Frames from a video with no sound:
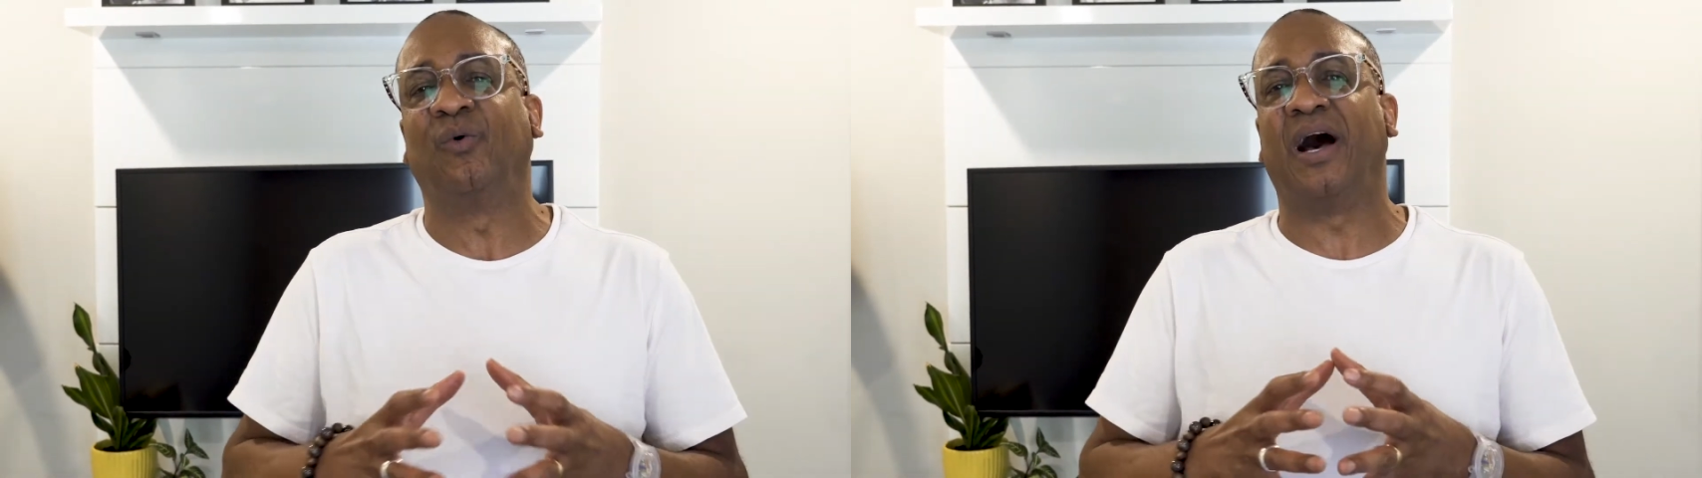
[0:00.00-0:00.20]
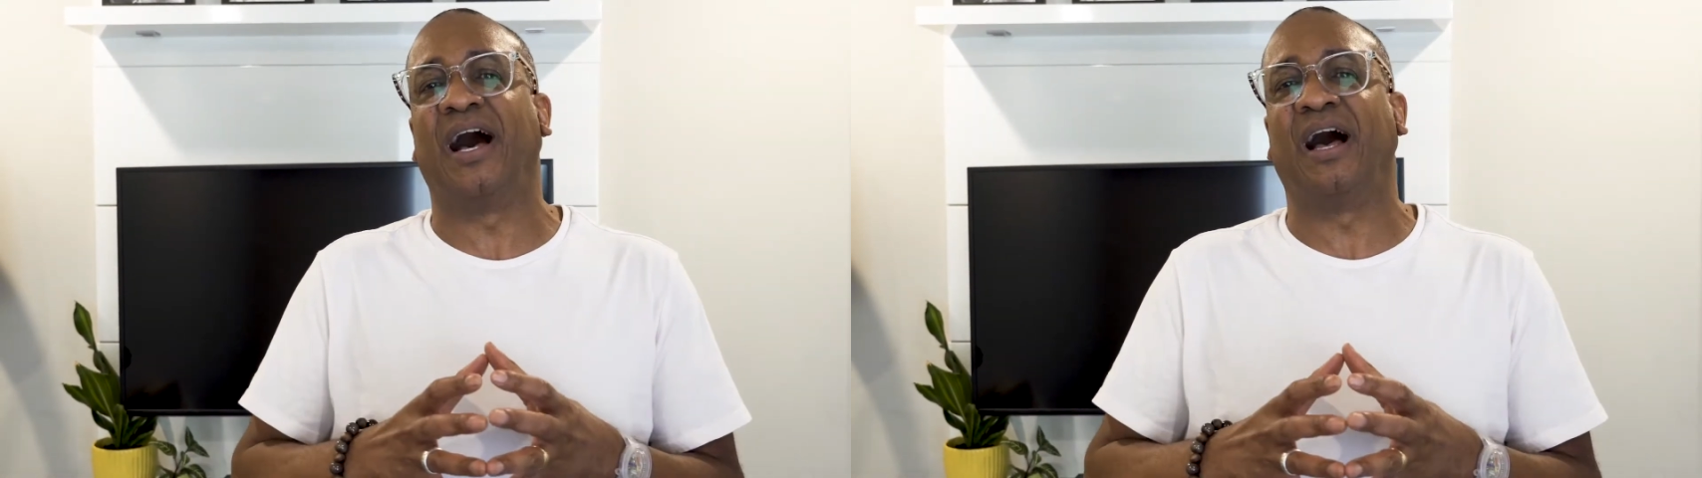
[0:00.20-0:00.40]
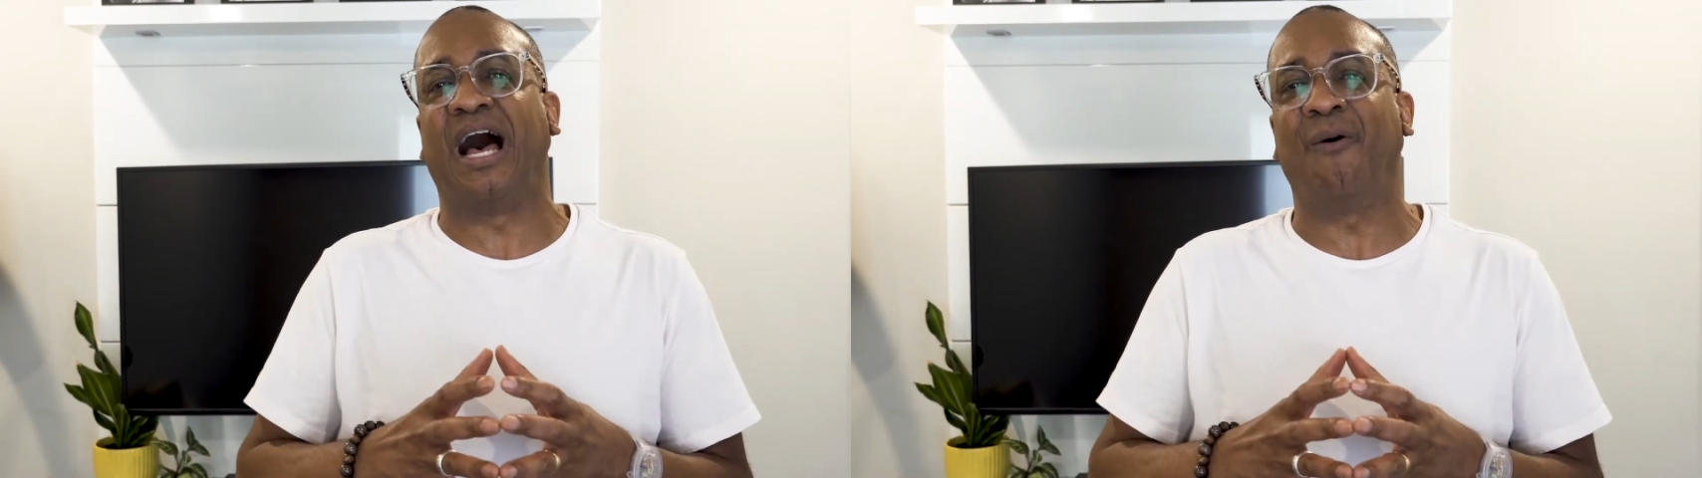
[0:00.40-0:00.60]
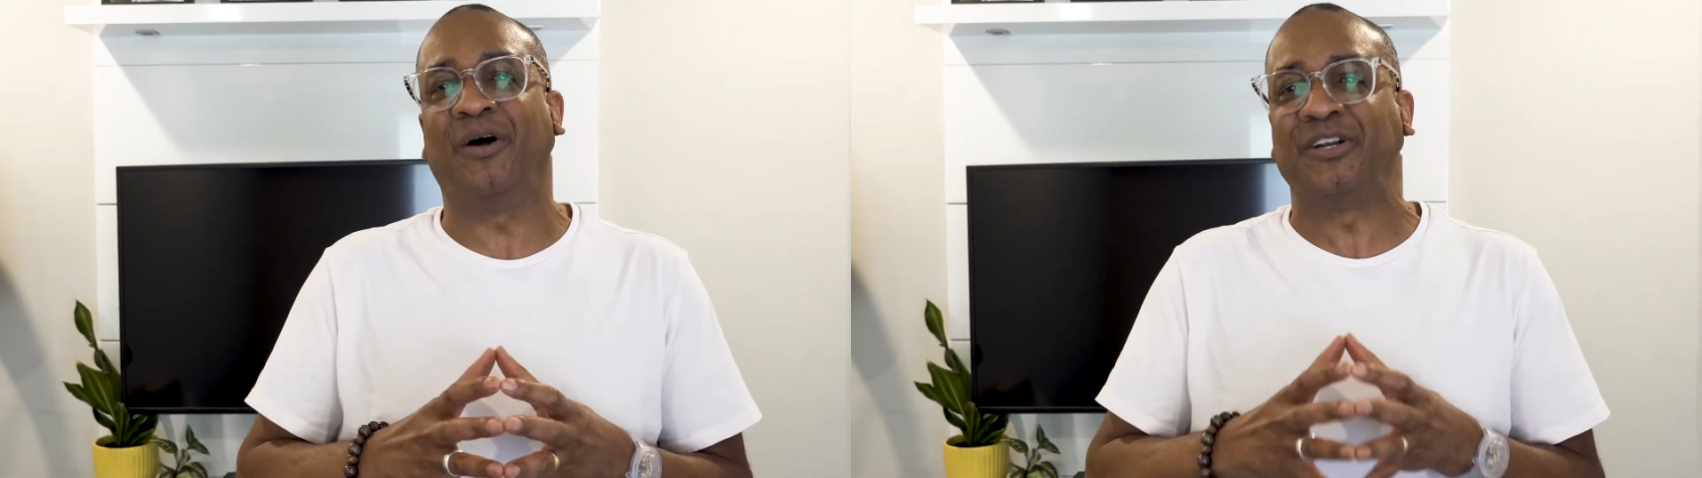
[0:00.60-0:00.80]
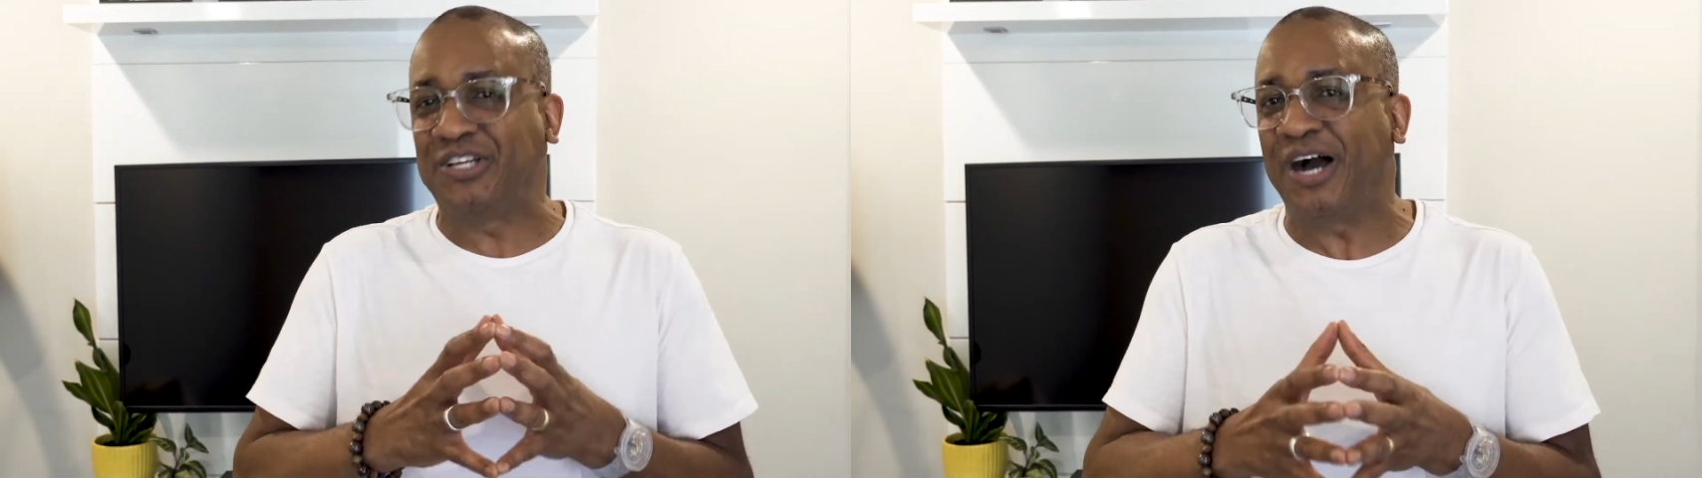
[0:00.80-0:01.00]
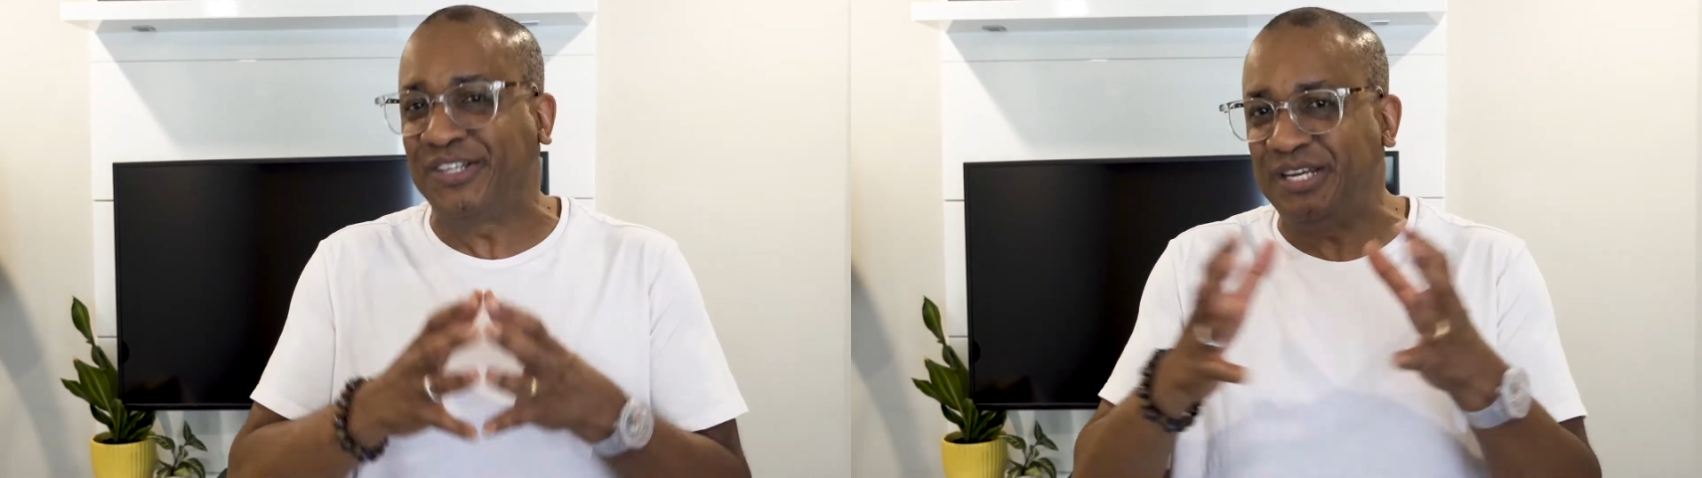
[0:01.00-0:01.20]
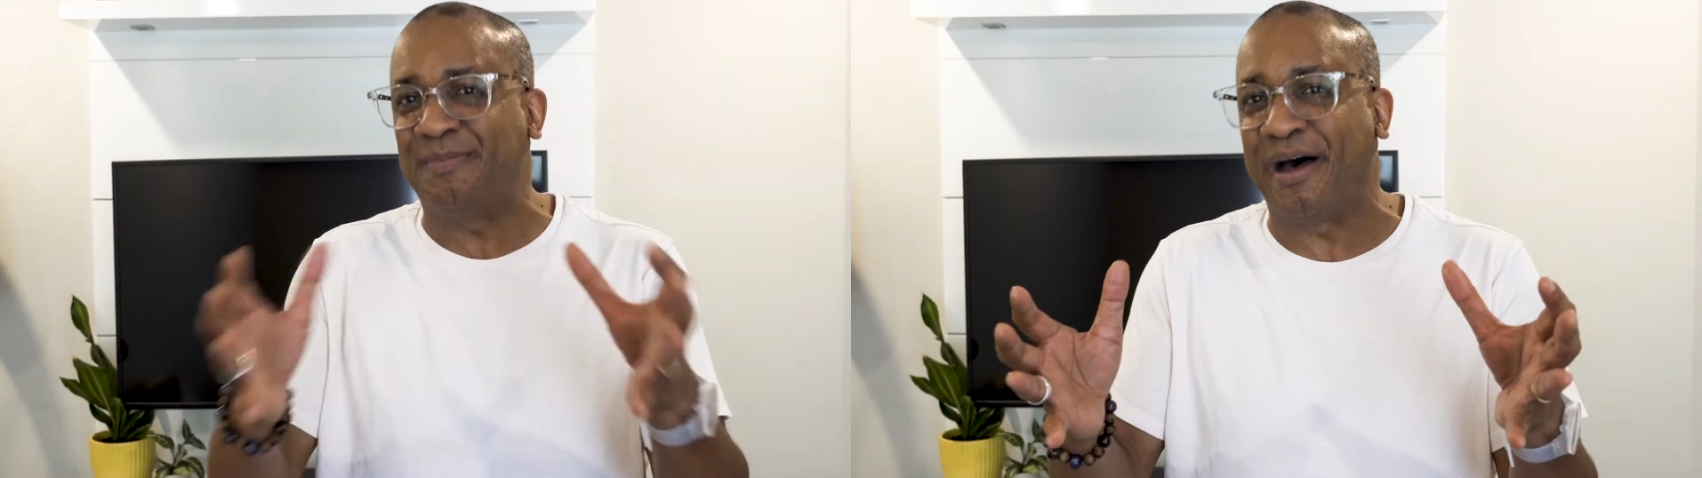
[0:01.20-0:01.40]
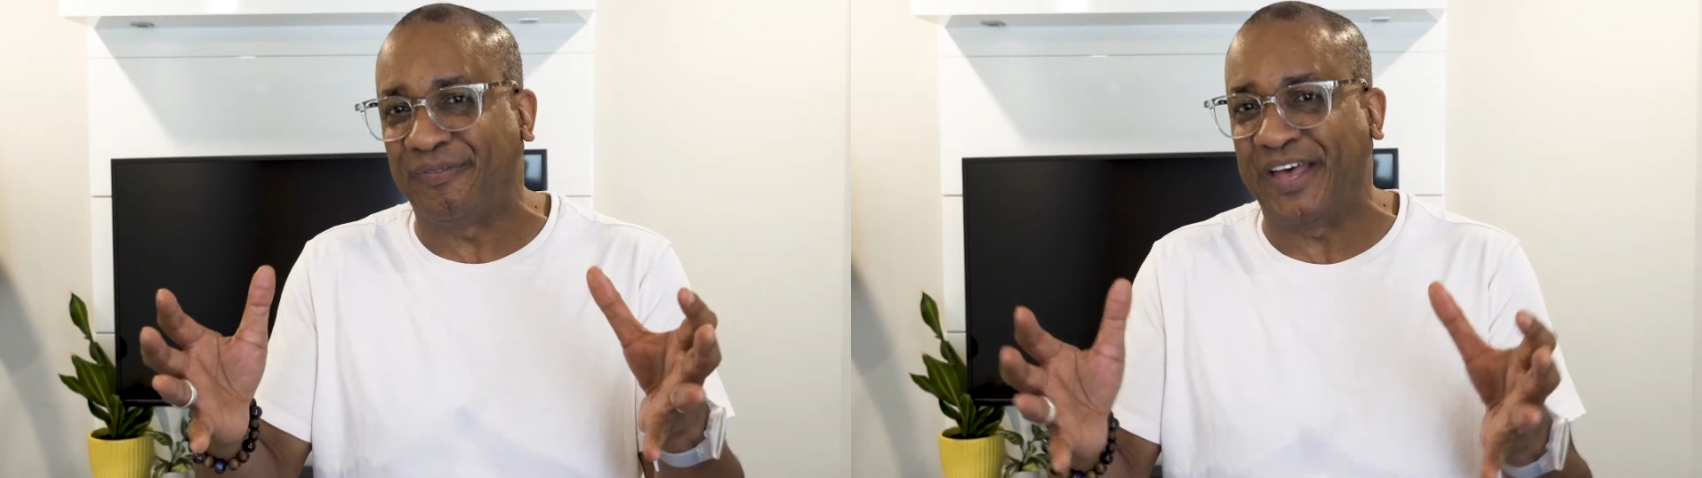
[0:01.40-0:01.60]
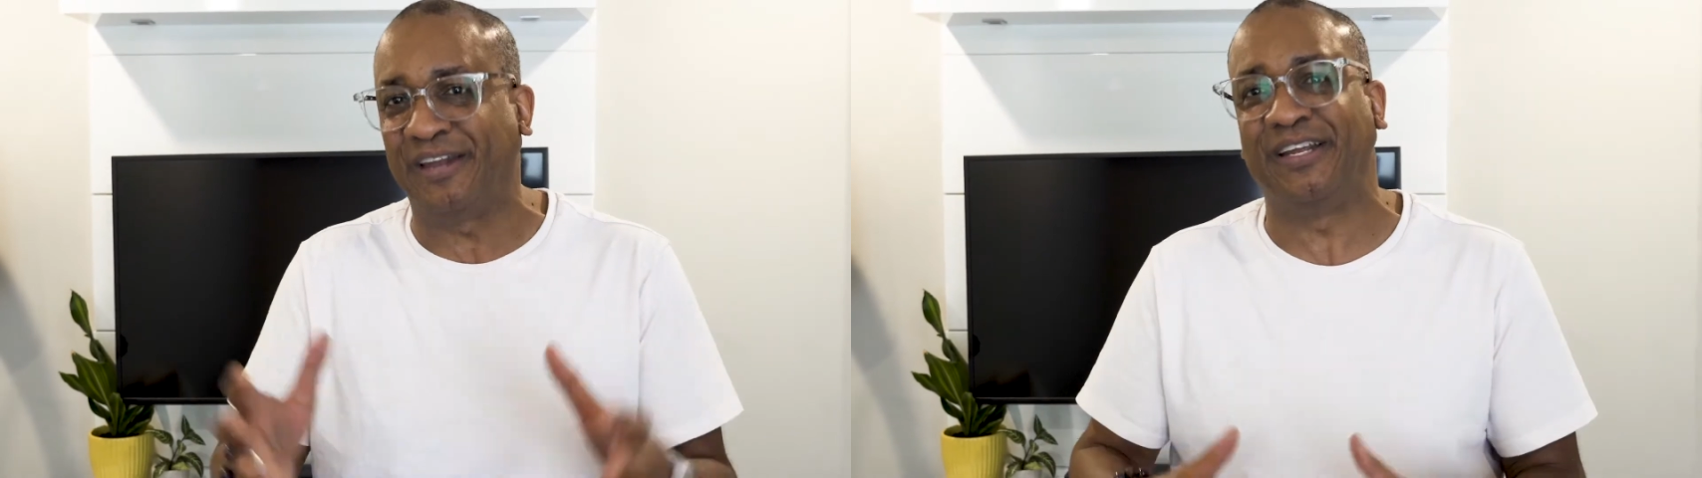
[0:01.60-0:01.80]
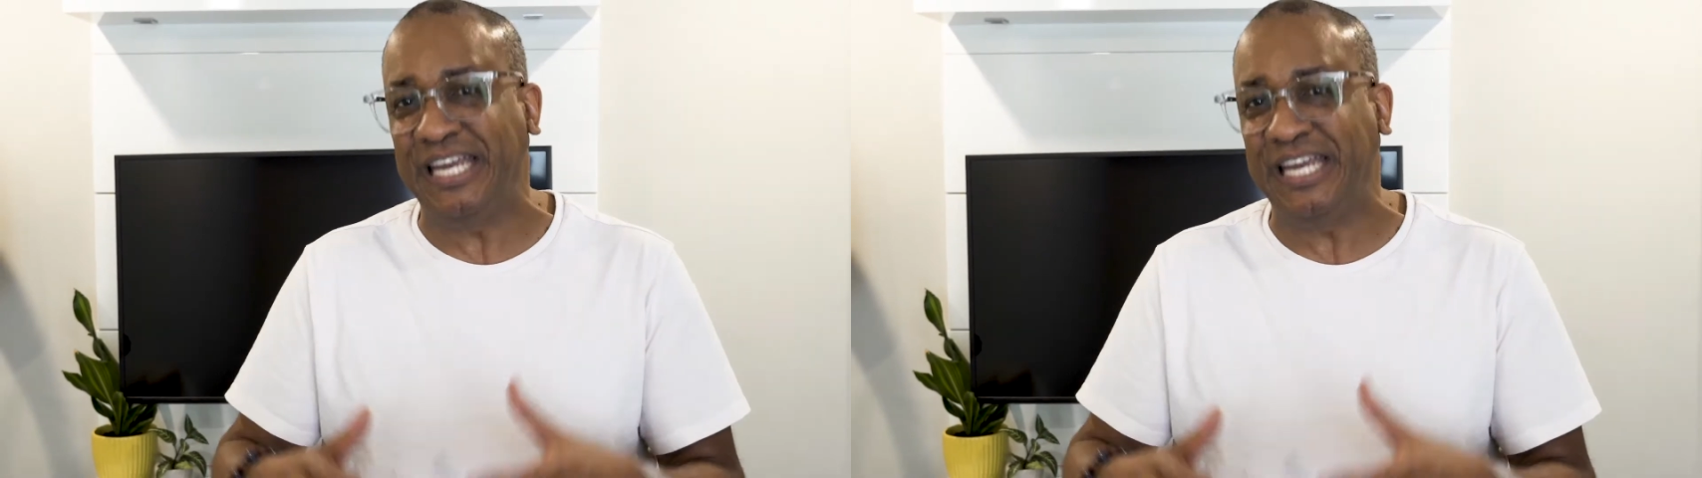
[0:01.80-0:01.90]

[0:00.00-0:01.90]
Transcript: uh, I want to talk to you about that,